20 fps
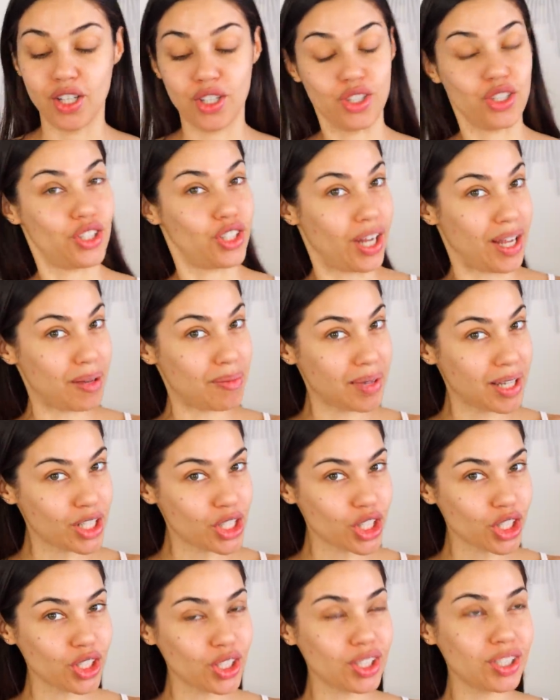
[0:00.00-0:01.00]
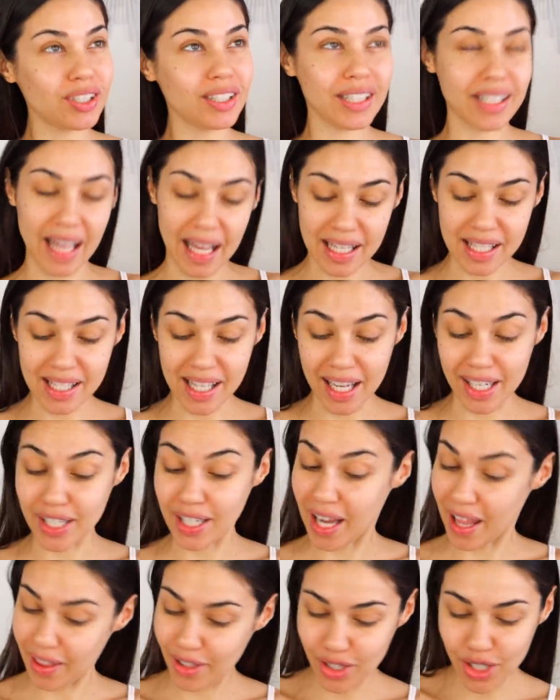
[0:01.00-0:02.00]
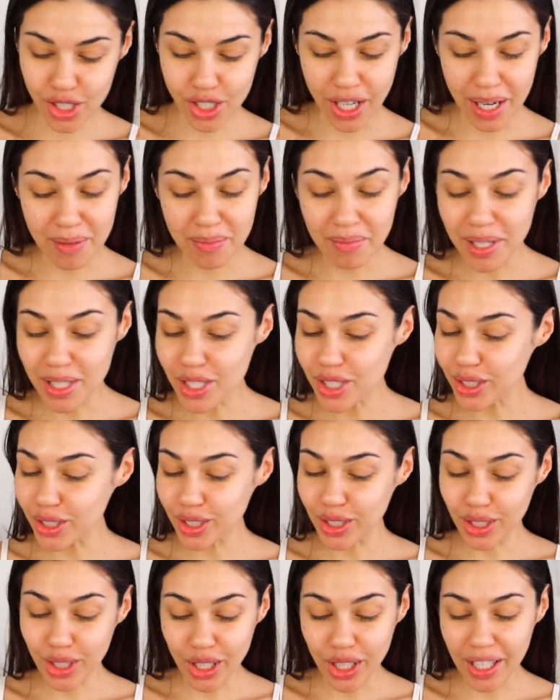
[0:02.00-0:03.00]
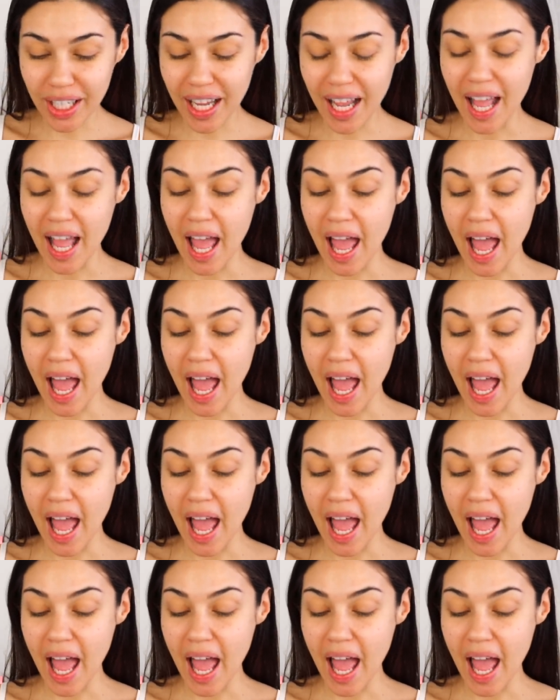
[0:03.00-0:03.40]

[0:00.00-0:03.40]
Shay Mitchell, yes, another Shay Mitchell look,